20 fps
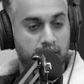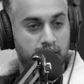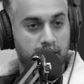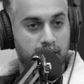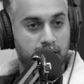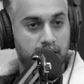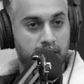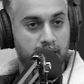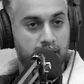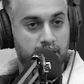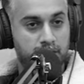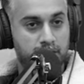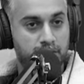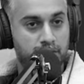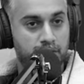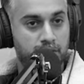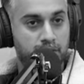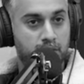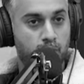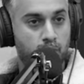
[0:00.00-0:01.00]
to
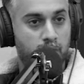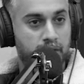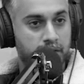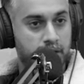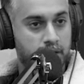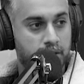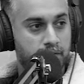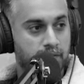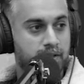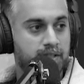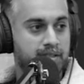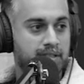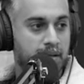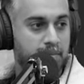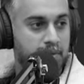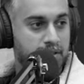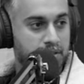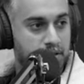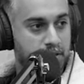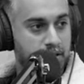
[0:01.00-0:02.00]
do 1 year of
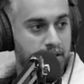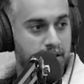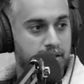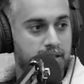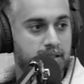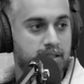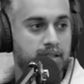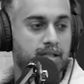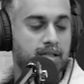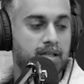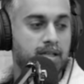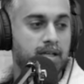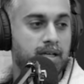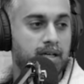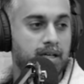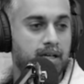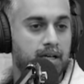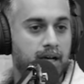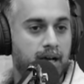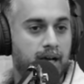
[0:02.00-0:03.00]
Islamic studies.
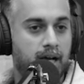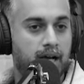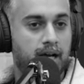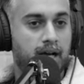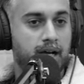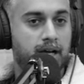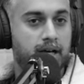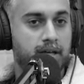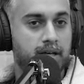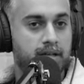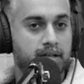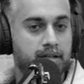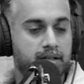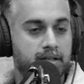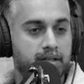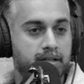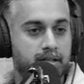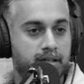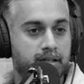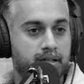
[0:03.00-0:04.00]

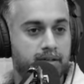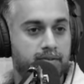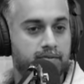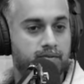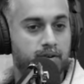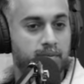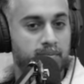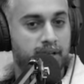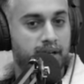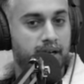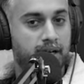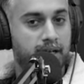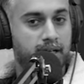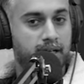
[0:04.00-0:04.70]
And from there,